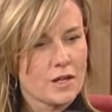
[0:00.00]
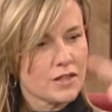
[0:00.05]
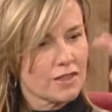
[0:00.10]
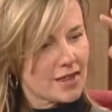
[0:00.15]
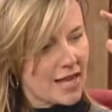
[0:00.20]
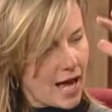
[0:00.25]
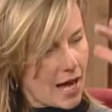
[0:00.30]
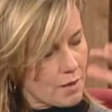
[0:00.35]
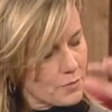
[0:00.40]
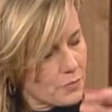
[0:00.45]

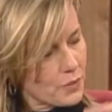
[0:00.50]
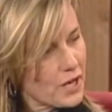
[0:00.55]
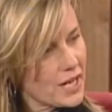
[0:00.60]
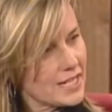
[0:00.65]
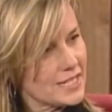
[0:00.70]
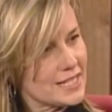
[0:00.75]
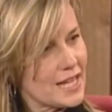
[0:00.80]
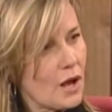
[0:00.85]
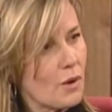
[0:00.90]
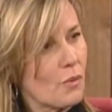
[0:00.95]
That
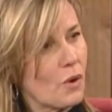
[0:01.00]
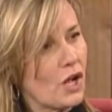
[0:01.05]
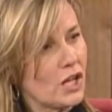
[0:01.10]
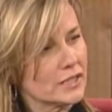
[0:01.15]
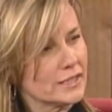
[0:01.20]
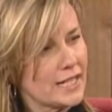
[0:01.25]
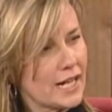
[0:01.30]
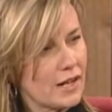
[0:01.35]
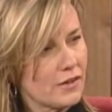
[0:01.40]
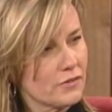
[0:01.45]
breaks that wall
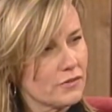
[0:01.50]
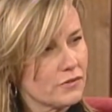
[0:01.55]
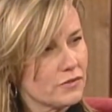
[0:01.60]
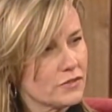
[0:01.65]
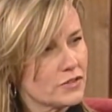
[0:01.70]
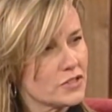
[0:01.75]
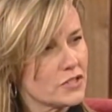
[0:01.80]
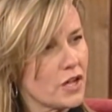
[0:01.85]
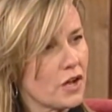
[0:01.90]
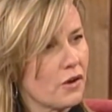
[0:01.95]
down.
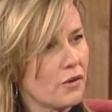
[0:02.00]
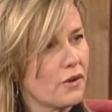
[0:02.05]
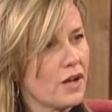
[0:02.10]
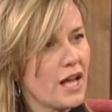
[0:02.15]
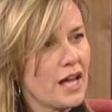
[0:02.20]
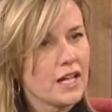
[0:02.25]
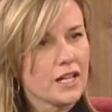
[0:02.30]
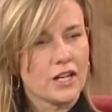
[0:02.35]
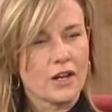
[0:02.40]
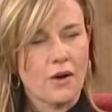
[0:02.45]
So,
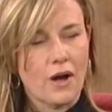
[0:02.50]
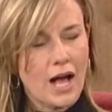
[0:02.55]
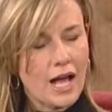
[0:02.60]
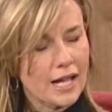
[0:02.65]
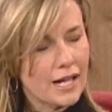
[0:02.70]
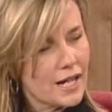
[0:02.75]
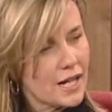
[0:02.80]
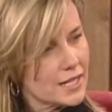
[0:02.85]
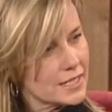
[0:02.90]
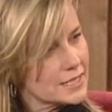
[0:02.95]
you know, eye
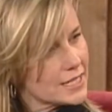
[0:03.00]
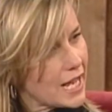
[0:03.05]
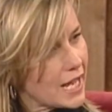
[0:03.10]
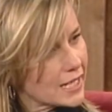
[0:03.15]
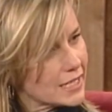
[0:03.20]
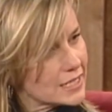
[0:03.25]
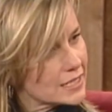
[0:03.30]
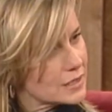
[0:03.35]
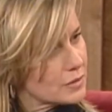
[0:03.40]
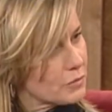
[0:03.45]

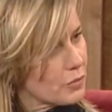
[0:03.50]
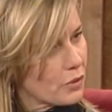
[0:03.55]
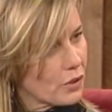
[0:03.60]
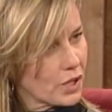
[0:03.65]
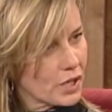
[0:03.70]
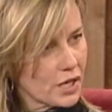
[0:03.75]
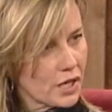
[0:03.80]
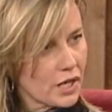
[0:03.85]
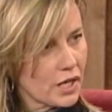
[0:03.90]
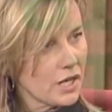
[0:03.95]
contact is
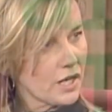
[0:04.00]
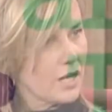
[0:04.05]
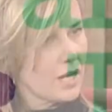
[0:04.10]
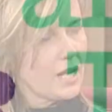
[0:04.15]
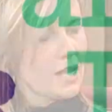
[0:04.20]
important.